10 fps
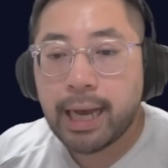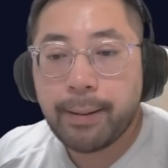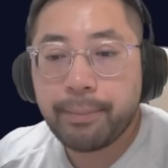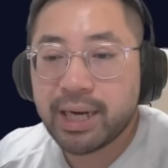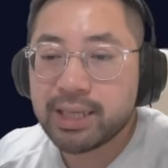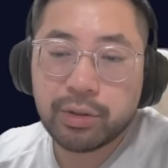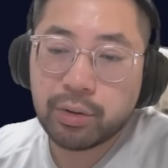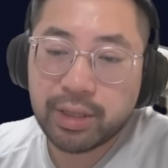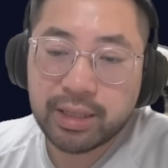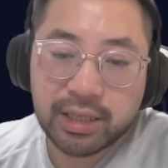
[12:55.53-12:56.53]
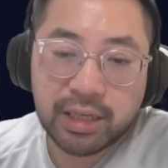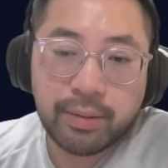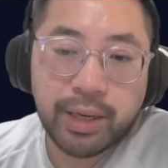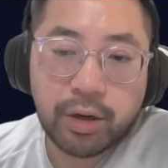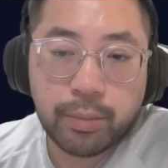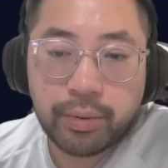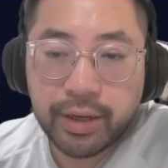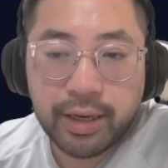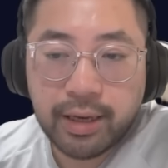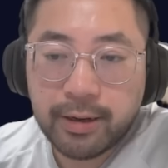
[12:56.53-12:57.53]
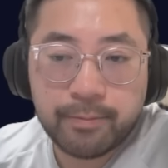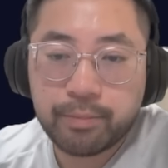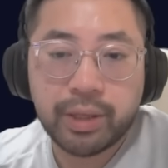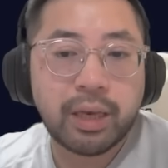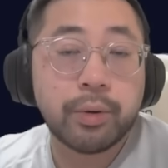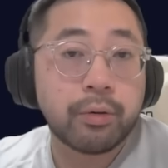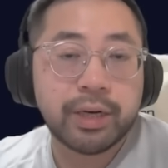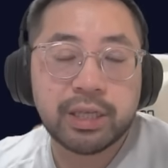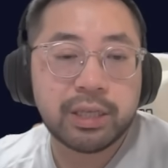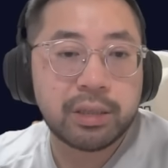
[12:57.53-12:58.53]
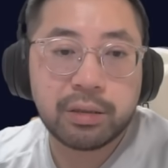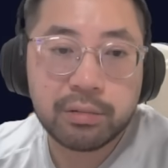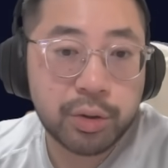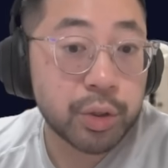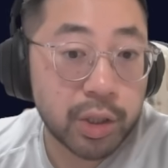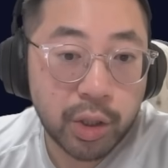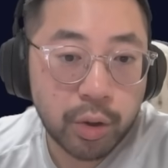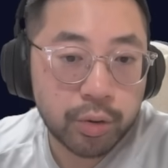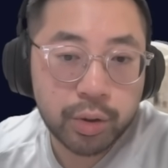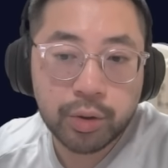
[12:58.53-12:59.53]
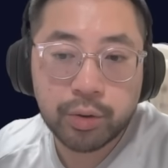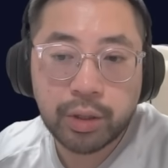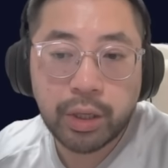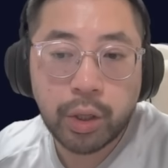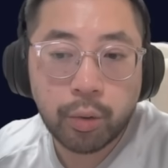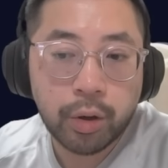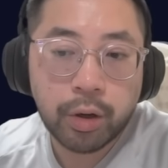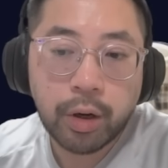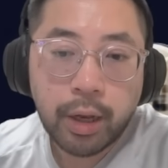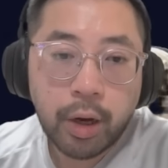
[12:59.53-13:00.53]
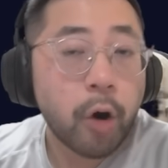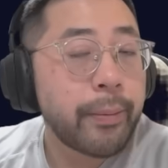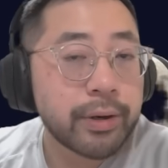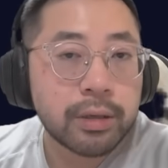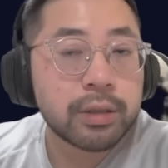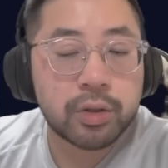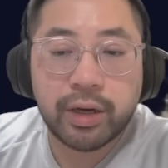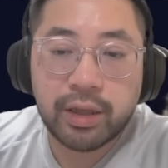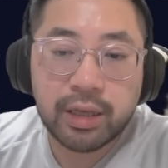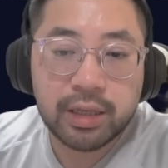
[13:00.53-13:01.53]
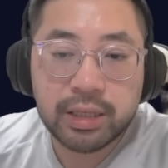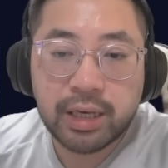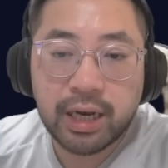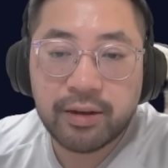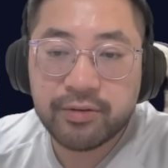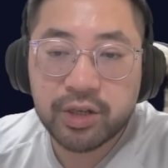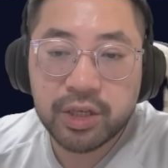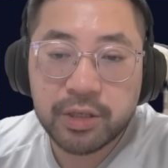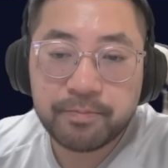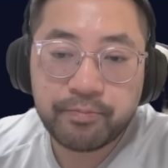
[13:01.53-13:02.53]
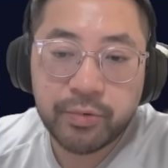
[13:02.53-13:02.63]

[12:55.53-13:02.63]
But I still don't think this is going to make her playable, right? She's still too slow to the newer openers. So I think this is kind of just,